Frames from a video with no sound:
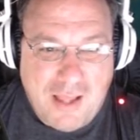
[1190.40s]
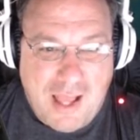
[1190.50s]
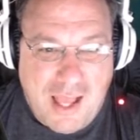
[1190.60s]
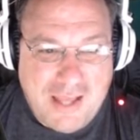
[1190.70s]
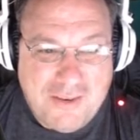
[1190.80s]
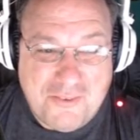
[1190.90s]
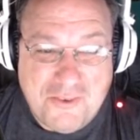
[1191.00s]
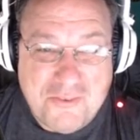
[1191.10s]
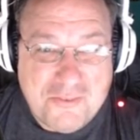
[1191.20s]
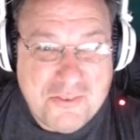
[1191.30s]
I don't
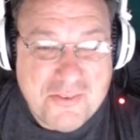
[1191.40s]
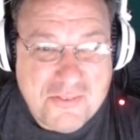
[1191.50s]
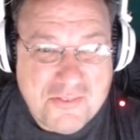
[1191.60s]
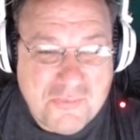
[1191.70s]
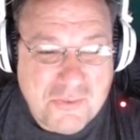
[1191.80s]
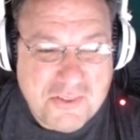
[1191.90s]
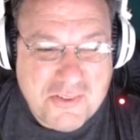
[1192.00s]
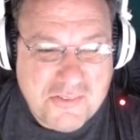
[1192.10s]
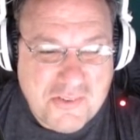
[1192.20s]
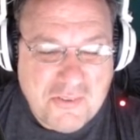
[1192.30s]
know. Doesn't really
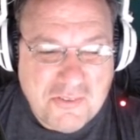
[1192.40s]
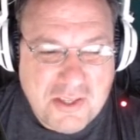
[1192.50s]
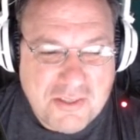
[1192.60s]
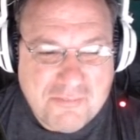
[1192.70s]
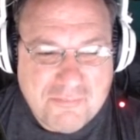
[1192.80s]
sound like.